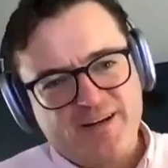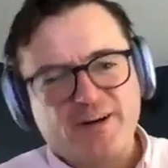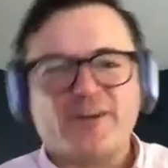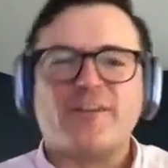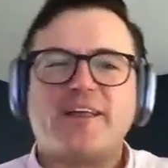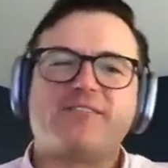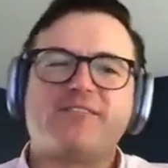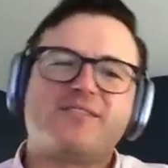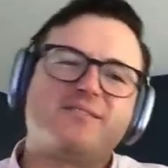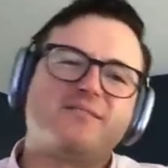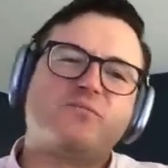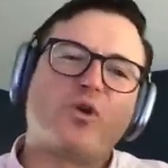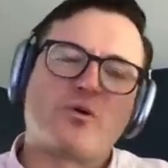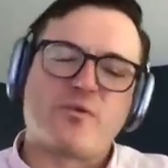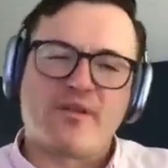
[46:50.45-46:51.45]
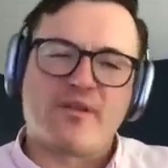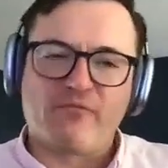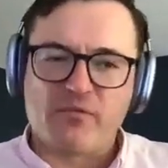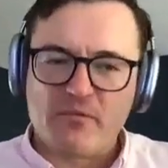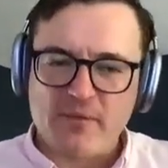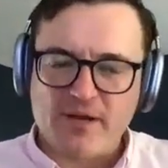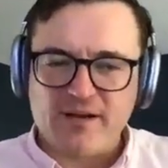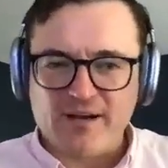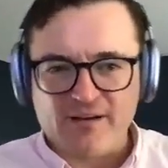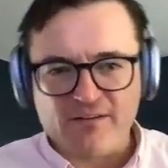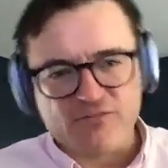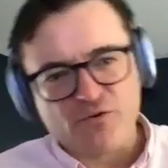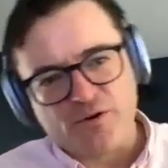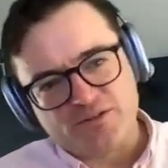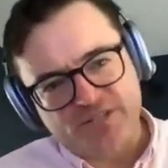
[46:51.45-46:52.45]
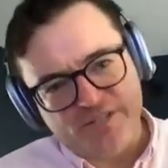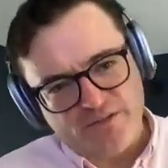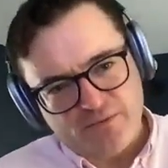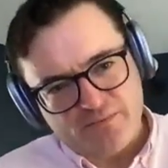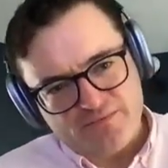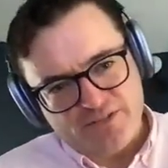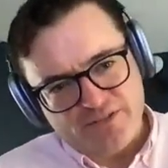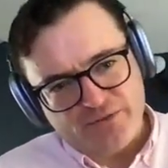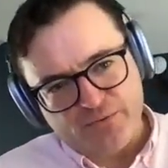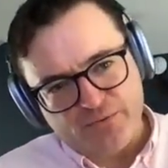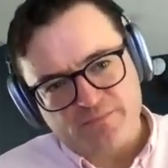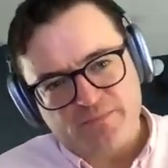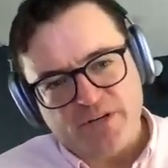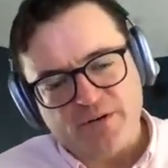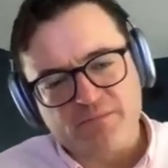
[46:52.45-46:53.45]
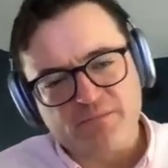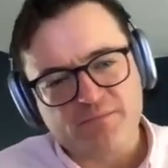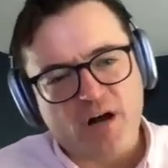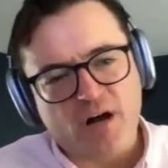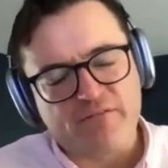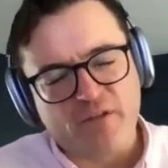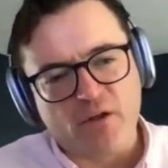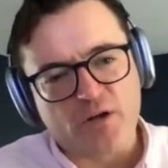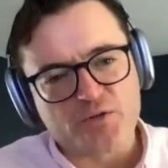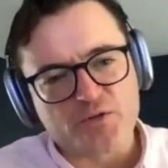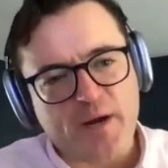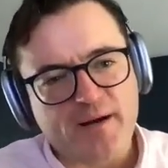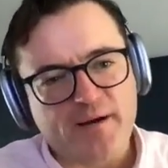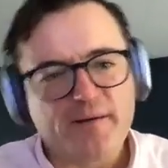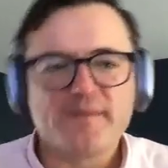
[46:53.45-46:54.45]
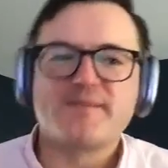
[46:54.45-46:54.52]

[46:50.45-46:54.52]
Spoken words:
or like work with them from the beginning of career to off the launch pad.